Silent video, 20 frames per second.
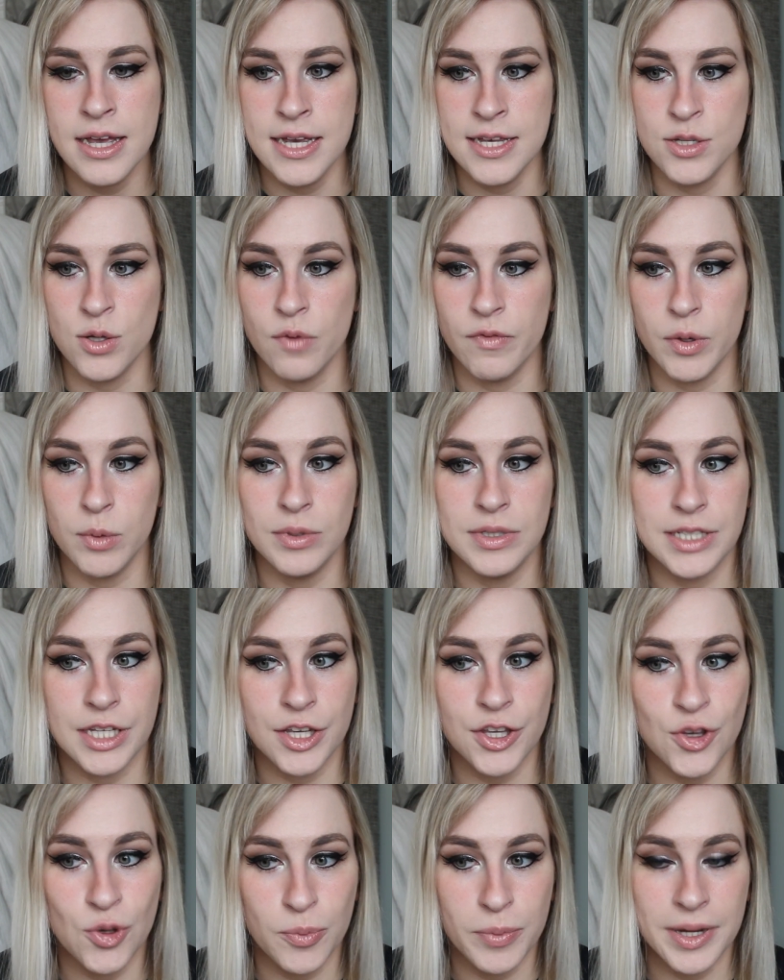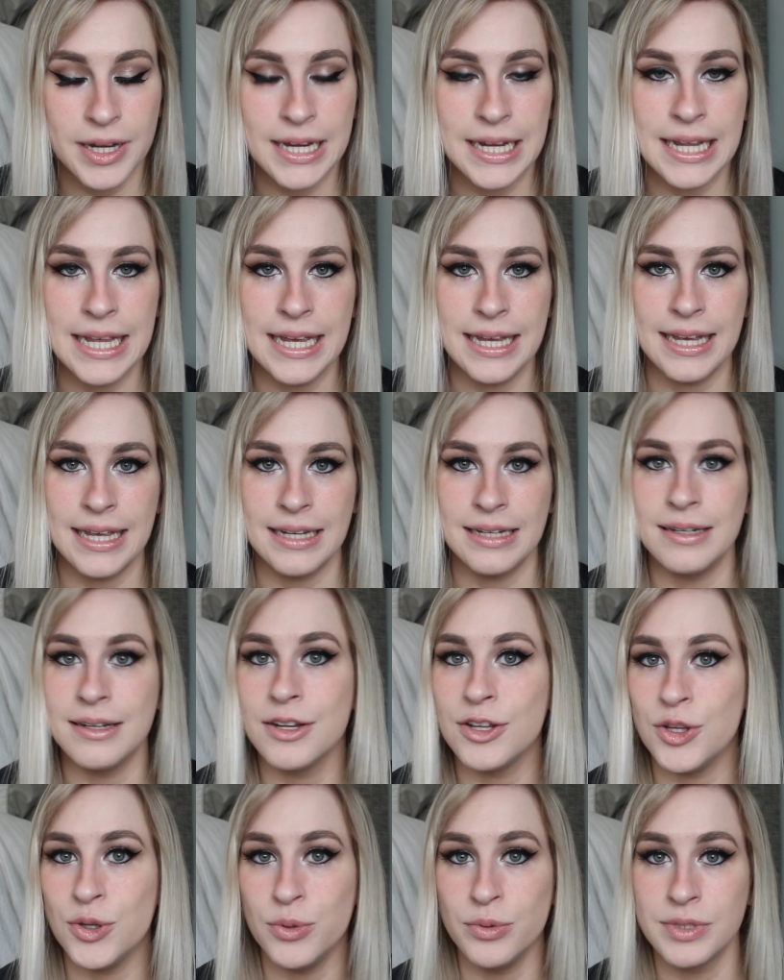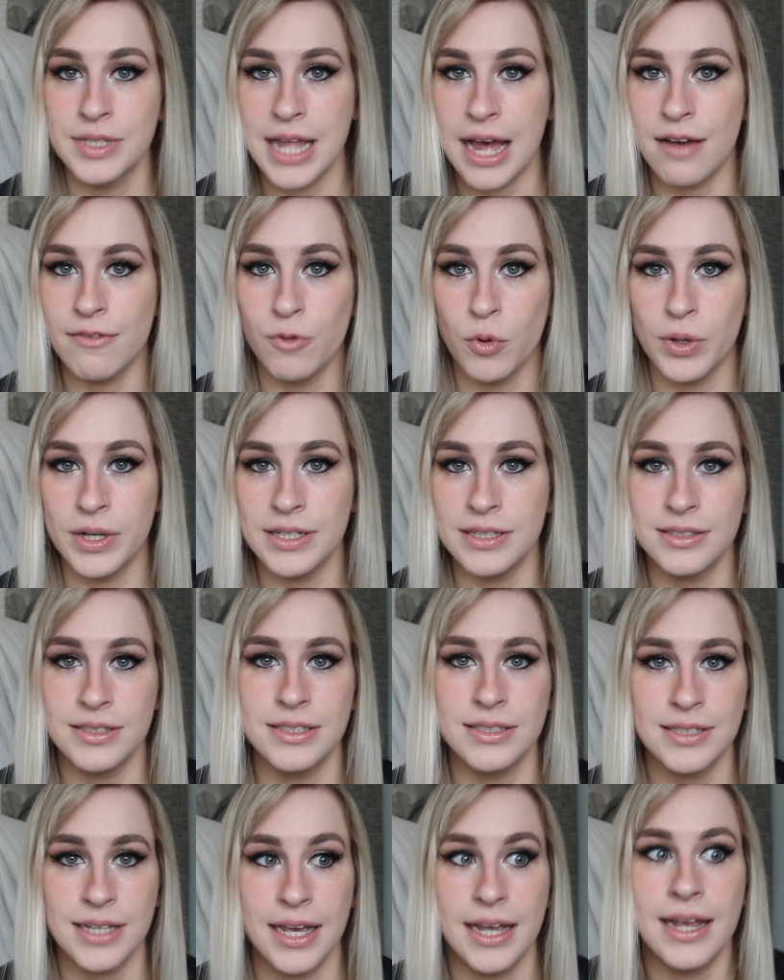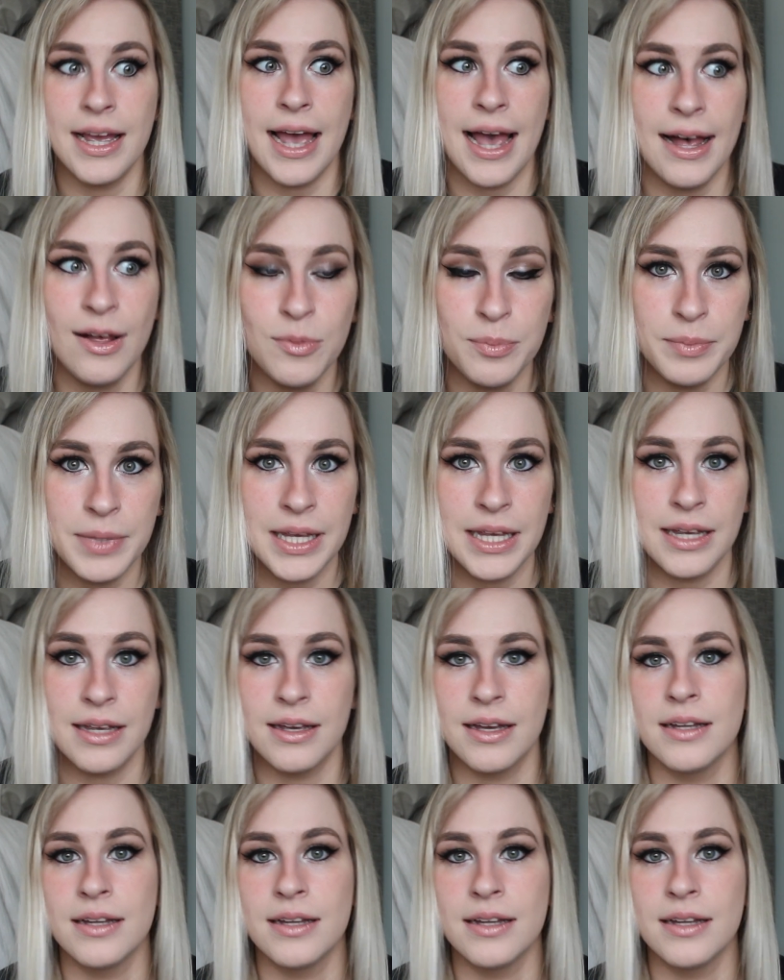So if it was a human, he can use that voice to say, "Help me."